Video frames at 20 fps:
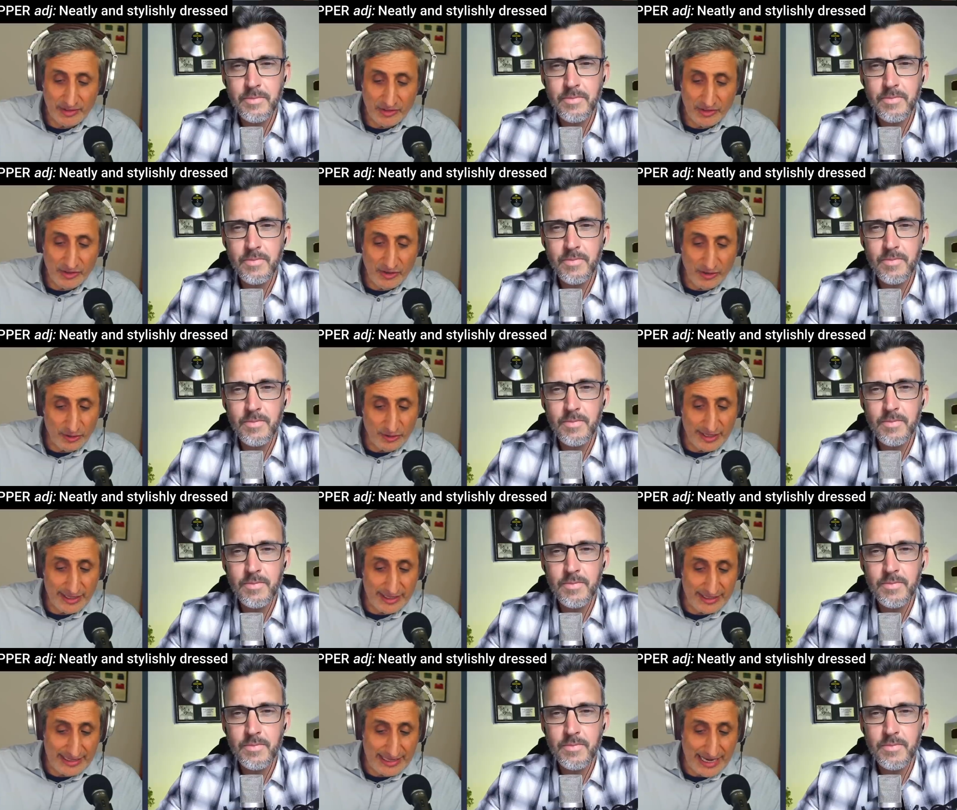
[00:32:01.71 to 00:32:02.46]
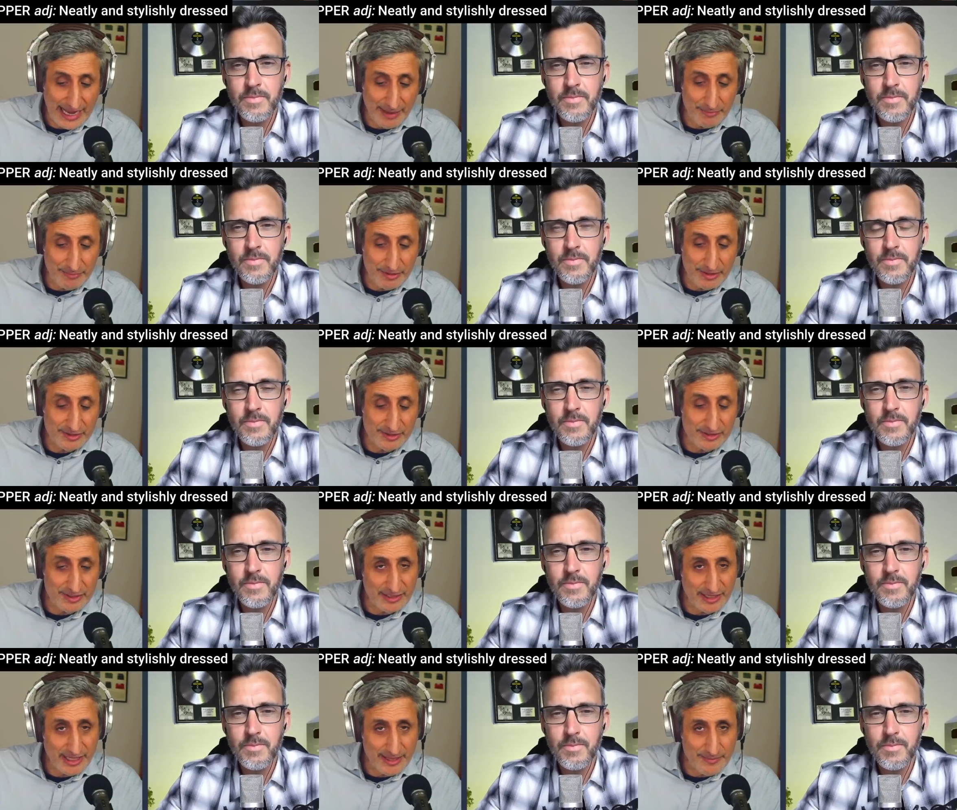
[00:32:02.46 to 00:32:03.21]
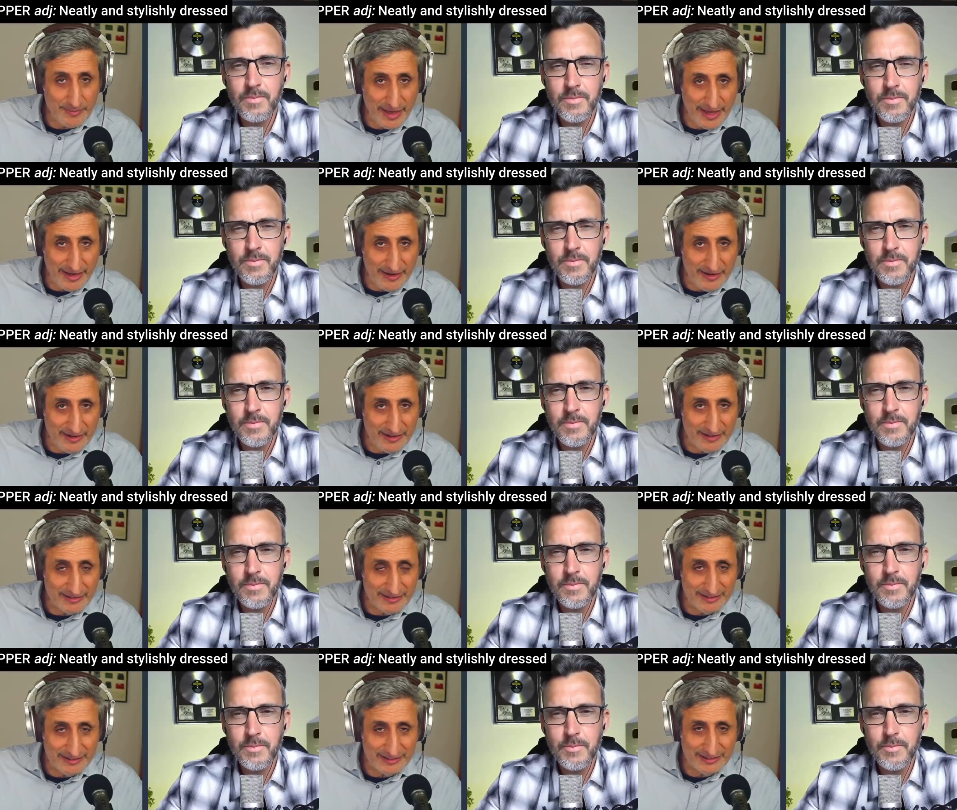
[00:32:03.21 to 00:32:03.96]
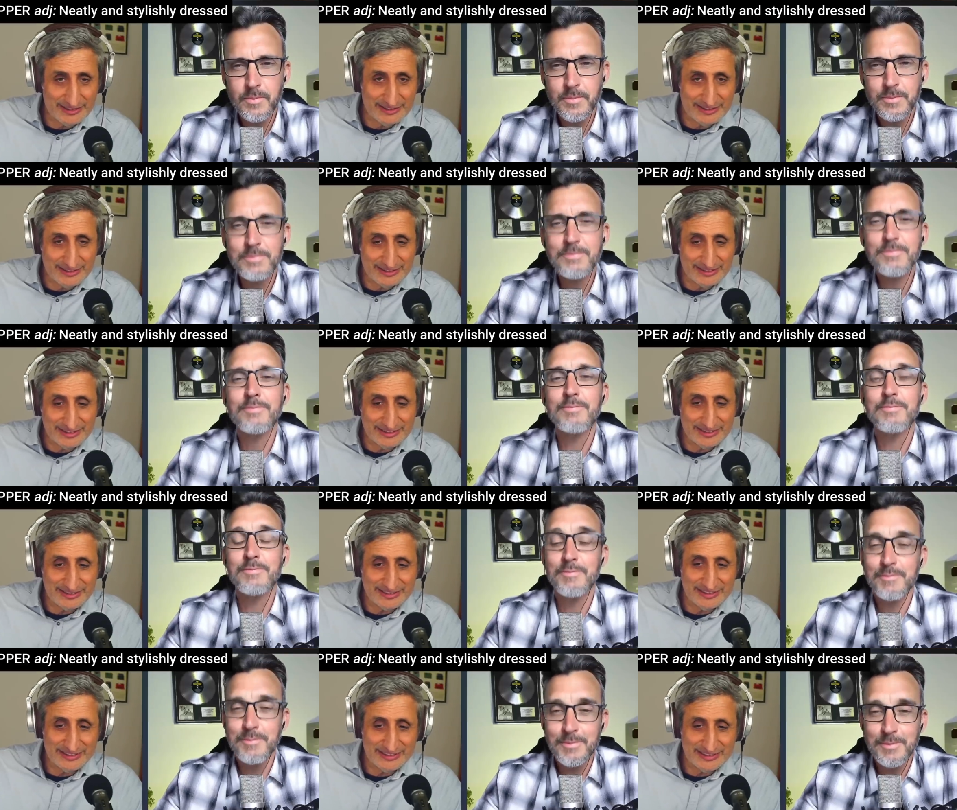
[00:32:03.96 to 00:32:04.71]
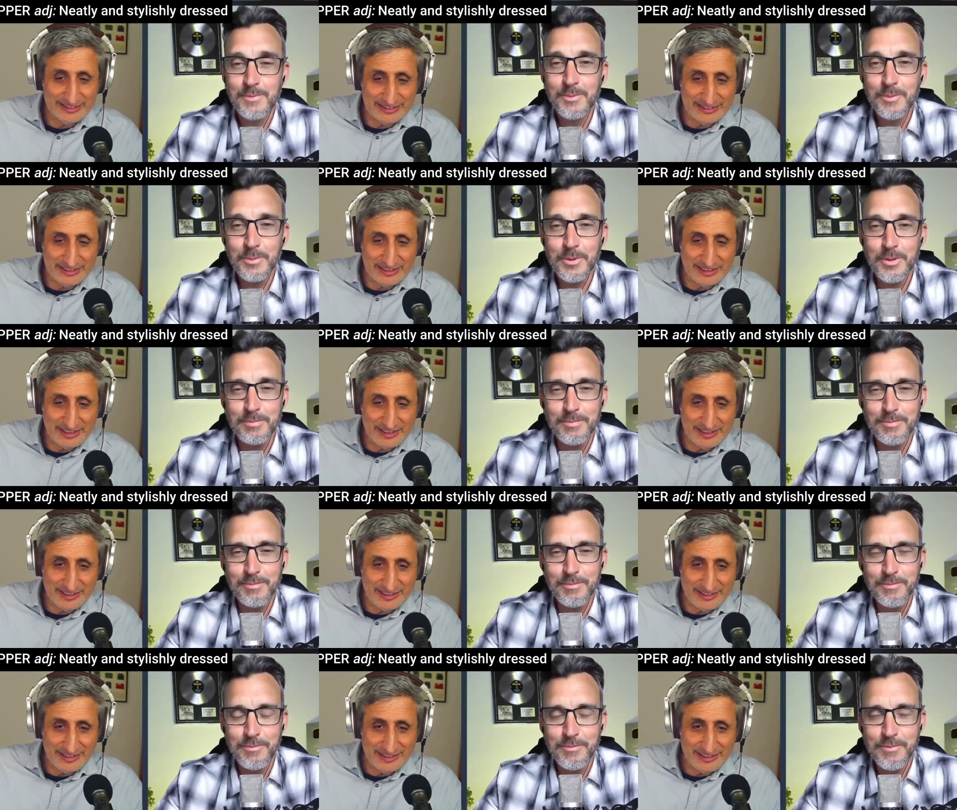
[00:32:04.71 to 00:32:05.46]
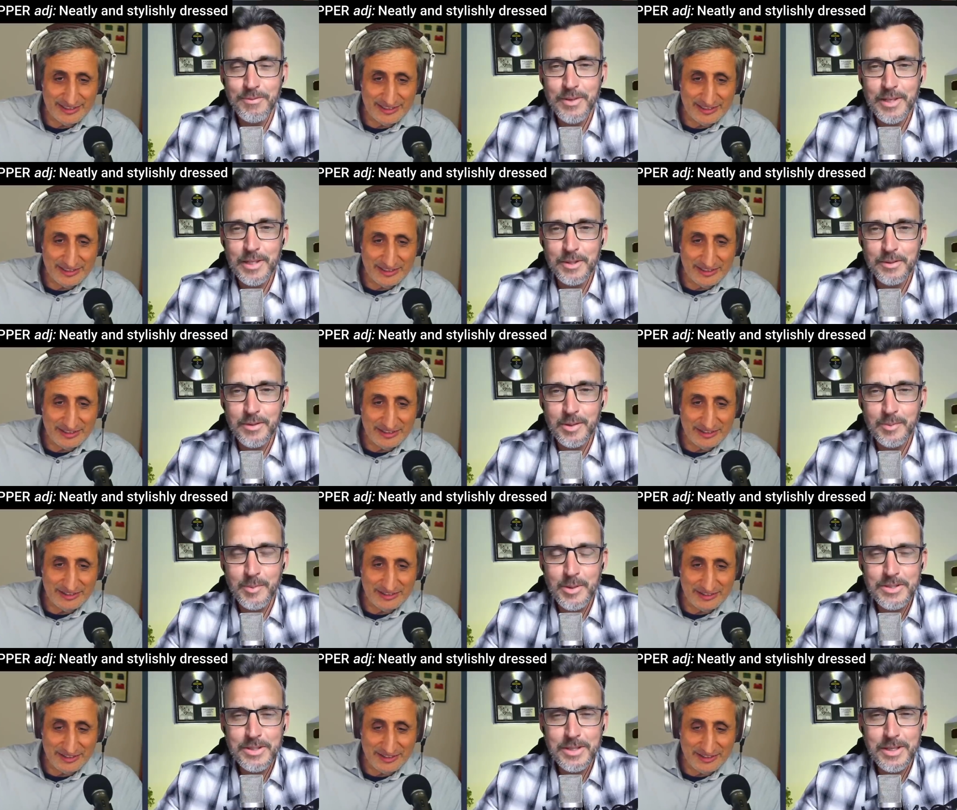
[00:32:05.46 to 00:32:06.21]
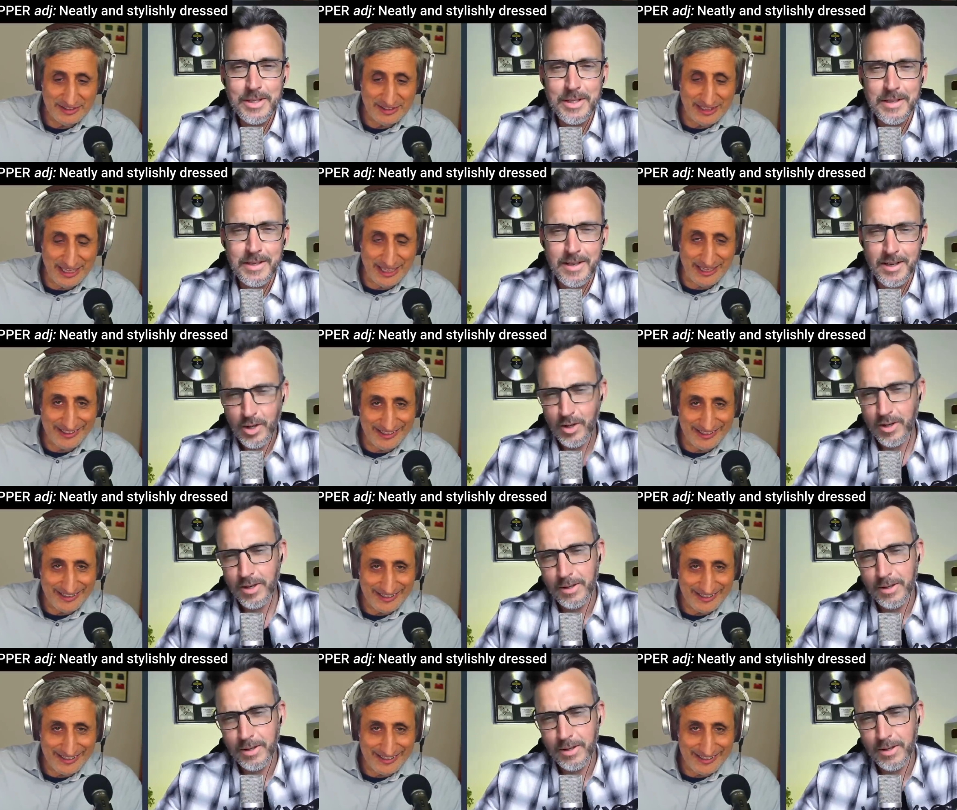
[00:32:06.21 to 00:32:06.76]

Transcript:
Speaker 1: you're looking dapper today, Ben.
Speaker 2: Well, thank you very much, Gideon.